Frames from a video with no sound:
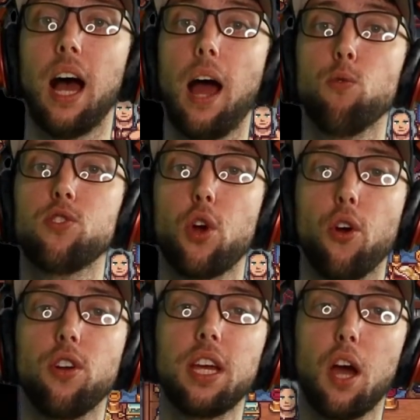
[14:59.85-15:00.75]
I was
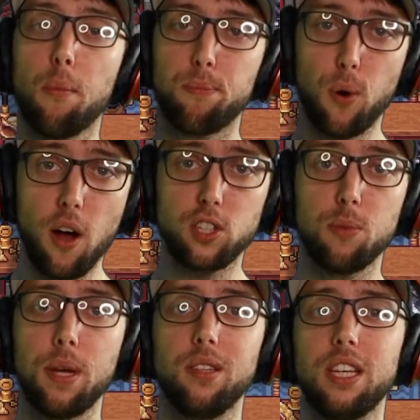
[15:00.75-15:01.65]
earning
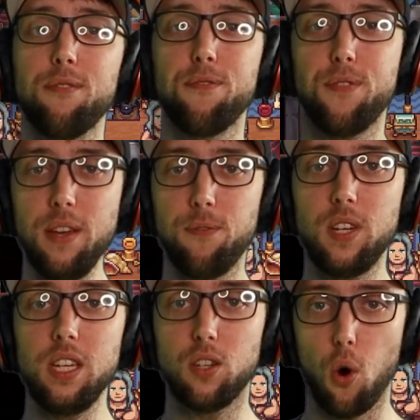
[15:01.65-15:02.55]
approximately
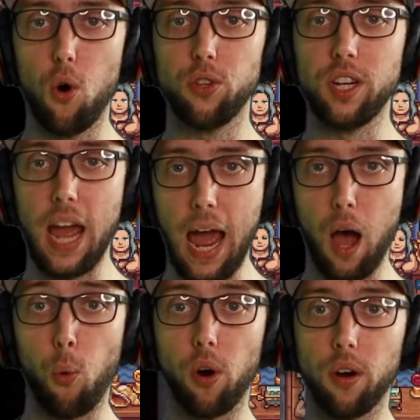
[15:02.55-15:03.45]
50 gold an
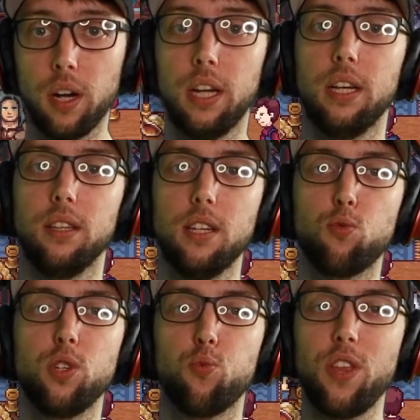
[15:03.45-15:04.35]
hour. This
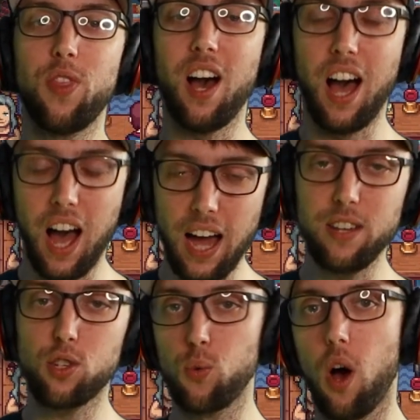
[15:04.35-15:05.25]
was with the
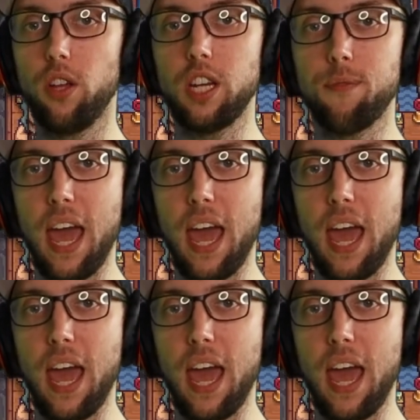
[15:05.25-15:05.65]
highest quality of